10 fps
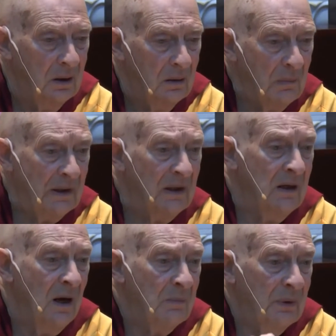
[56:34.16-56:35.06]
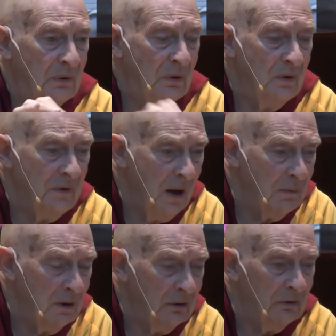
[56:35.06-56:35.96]
But in our pursuit of
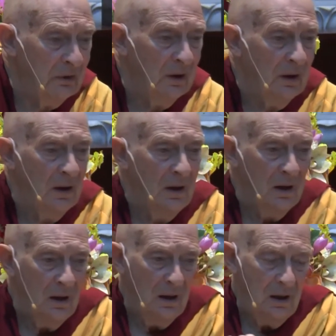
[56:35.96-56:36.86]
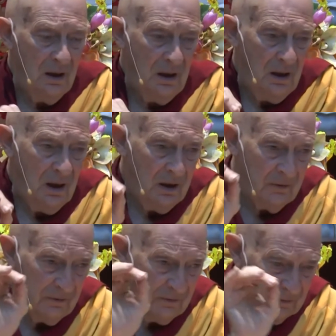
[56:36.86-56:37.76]
happiness
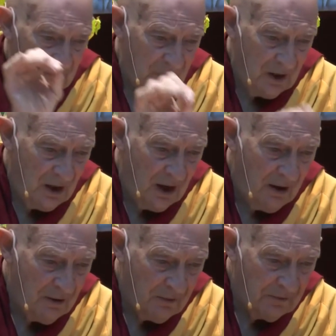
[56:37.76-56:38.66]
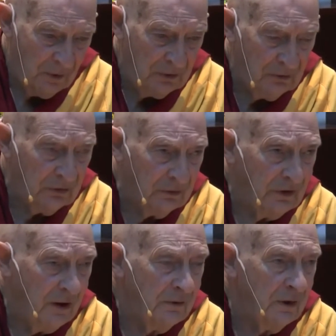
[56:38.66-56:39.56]
and our avoidance of
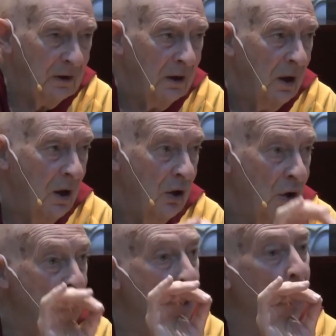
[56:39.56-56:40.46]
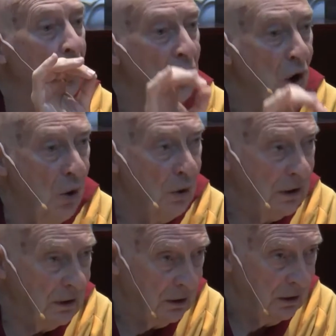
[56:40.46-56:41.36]
suffering, not knowing